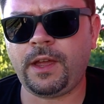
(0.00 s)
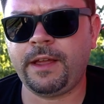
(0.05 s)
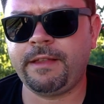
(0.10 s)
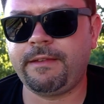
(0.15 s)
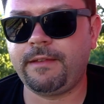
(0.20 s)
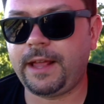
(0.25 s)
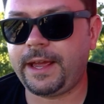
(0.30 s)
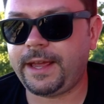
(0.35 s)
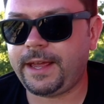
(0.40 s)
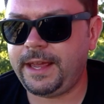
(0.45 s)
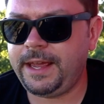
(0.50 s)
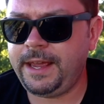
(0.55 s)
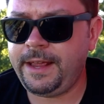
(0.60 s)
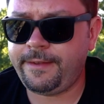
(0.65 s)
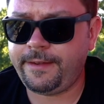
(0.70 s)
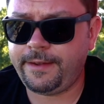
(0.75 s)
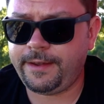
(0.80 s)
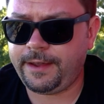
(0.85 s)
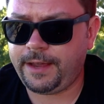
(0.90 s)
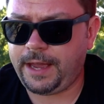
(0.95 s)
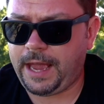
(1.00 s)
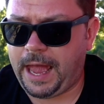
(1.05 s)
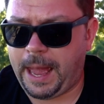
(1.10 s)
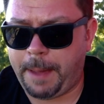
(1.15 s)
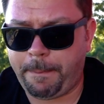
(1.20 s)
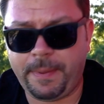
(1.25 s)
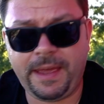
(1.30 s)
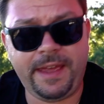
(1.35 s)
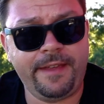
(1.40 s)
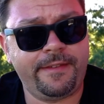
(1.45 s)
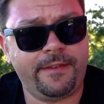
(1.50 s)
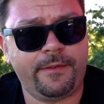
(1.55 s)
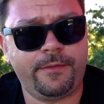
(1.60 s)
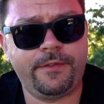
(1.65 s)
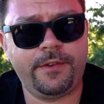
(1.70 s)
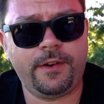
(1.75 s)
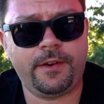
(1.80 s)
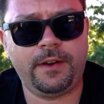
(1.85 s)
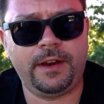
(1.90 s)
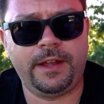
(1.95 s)
It's like eating a piece of
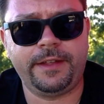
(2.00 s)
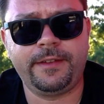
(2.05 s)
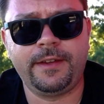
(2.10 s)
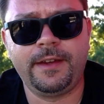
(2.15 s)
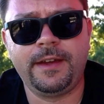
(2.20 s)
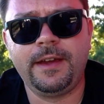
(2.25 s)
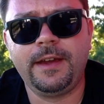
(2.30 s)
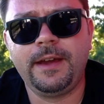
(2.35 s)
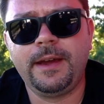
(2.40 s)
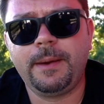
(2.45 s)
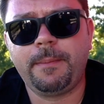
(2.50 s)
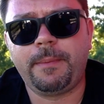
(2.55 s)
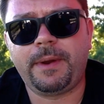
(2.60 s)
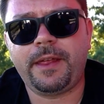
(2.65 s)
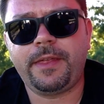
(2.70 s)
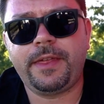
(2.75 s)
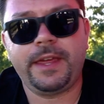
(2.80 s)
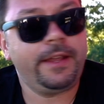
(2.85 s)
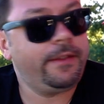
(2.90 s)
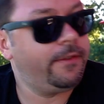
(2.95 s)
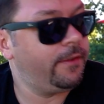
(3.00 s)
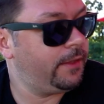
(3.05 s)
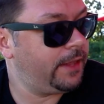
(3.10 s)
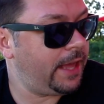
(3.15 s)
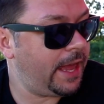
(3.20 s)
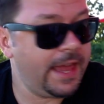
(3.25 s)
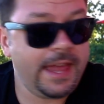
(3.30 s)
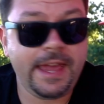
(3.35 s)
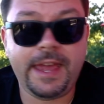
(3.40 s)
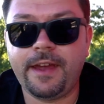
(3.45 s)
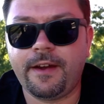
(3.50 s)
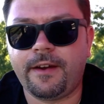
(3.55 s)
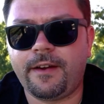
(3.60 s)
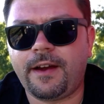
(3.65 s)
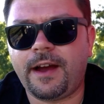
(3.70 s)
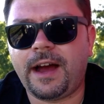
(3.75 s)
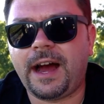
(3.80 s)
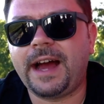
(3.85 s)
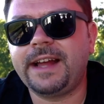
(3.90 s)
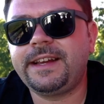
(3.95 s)
chocolate, but I think today
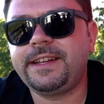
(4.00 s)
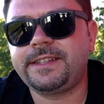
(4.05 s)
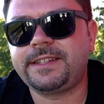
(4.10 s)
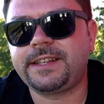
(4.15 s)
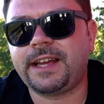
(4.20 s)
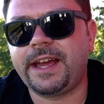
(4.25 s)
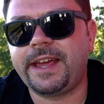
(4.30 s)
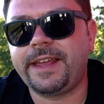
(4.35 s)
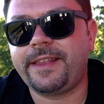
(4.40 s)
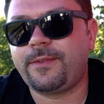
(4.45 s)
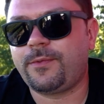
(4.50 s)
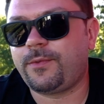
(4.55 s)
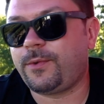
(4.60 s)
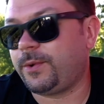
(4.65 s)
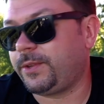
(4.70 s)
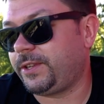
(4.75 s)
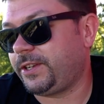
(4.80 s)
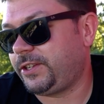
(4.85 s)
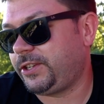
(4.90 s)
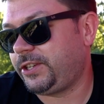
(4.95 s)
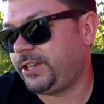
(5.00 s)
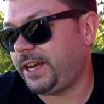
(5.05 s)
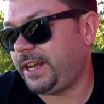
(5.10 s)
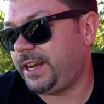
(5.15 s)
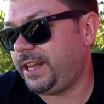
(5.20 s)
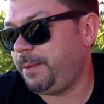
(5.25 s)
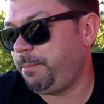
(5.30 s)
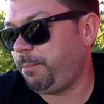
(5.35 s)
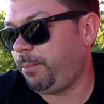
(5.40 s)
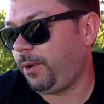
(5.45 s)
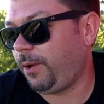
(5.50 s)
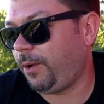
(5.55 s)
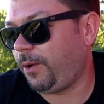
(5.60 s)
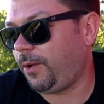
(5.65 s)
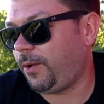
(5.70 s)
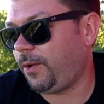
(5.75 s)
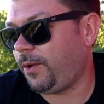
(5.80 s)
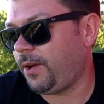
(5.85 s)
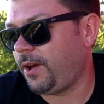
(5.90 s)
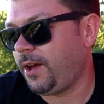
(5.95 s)
here I decide for the Chenin
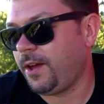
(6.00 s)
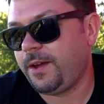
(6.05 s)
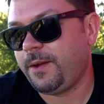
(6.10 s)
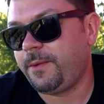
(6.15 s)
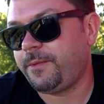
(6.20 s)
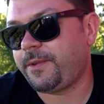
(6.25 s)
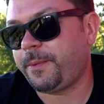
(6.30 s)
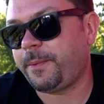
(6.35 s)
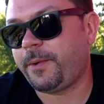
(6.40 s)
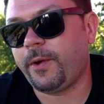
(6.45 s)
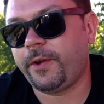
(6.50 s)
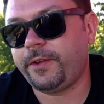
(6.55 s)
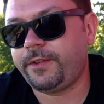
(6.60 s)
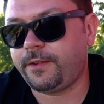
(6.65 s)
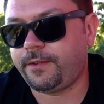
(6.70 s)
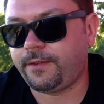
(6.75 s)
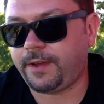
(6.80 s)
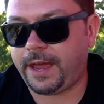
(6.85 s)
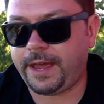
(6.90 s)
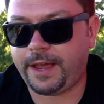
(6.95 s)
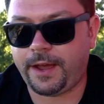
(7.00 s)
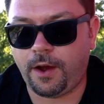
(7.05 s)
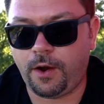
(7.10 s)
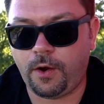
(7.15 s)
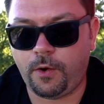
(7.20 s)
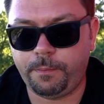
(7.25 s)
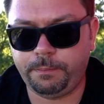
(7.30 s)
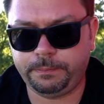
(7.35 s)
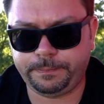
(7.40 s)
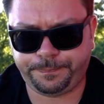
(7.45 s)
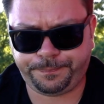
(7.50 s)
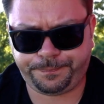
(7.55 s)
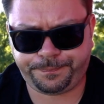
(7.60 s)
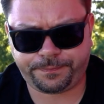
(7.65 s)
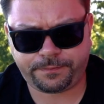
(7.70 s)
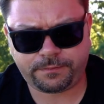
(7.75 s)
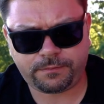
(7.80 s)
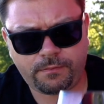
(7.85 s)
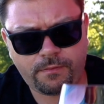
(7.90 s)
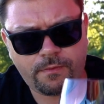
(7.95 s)
Blanc, which I'm going to take home.
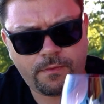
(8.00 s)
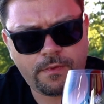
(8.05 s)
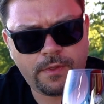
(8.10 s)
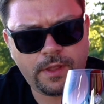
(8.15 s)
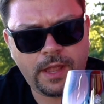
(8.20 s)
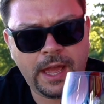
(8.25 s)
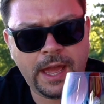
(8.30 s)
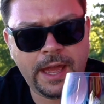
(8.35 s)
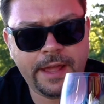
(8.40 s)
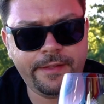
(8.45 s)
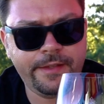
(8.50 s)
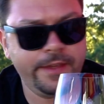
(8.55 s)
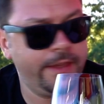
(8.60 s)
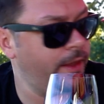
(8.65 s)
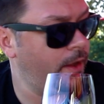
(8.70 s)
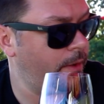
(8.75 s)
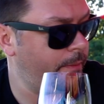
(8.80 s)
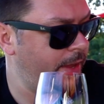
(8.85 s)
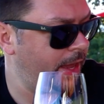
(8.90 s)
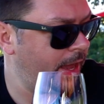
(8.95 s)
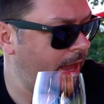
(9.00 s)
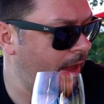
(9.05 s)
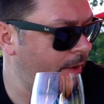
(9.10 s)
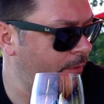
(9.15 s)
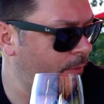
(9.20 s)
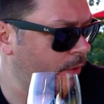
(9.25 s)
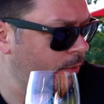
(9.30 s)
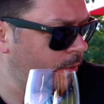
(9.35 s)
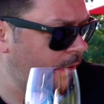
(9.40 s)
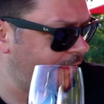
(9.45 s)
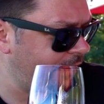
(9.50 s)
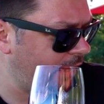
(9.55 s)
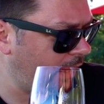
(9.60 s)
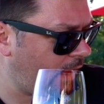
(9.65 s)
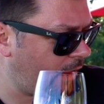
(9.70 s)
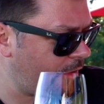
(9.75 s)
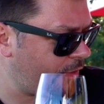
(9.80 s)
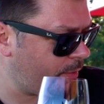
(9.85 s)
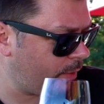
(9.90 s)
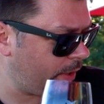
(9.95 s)
And here we have, what was the
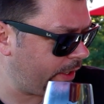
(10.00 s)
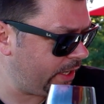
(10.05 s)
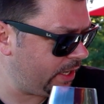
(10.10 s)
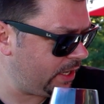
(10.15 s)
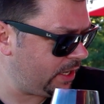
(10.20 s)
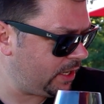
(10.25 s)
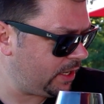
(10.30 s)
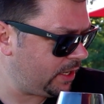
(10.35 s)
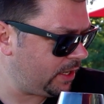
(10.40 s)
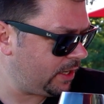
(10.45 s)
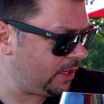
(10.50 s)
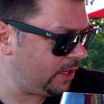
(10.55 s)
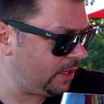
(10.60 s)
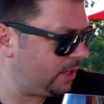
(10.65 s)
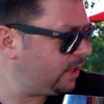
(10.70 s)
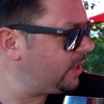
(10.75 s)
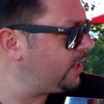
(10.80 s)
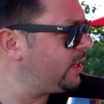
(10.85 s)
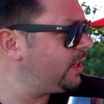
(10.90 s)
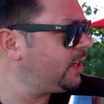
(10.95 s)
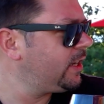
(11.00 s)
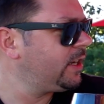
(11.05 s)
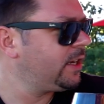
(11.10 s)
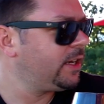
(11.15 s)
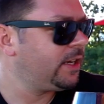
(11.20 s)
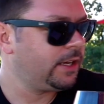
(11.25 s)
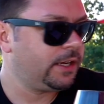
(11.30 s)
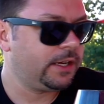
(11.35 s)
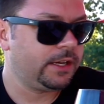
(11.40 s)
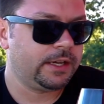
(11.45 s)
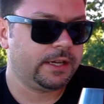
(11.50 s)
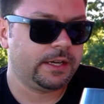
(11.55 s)
last one? Port Erasmus.